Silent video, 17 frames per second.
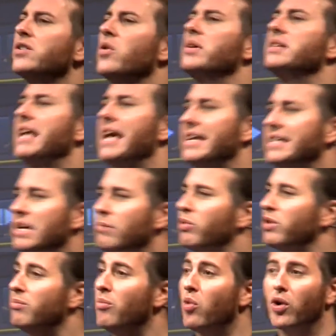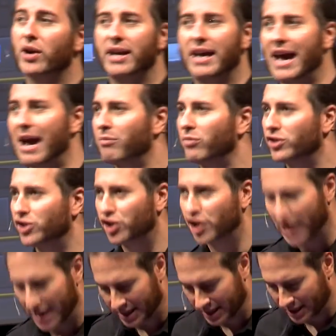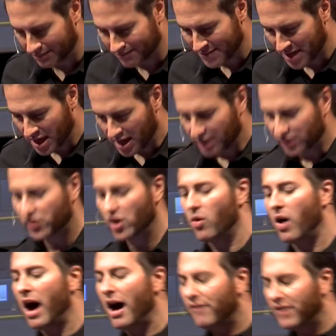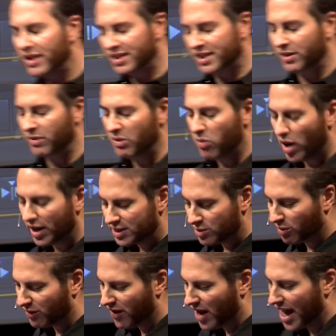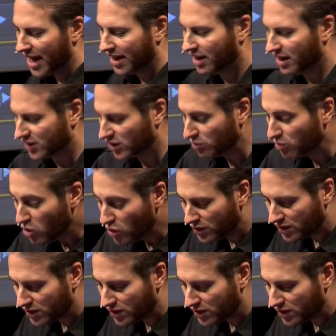going to end up with more camera shake. So obviously, we wanted to provide a smooth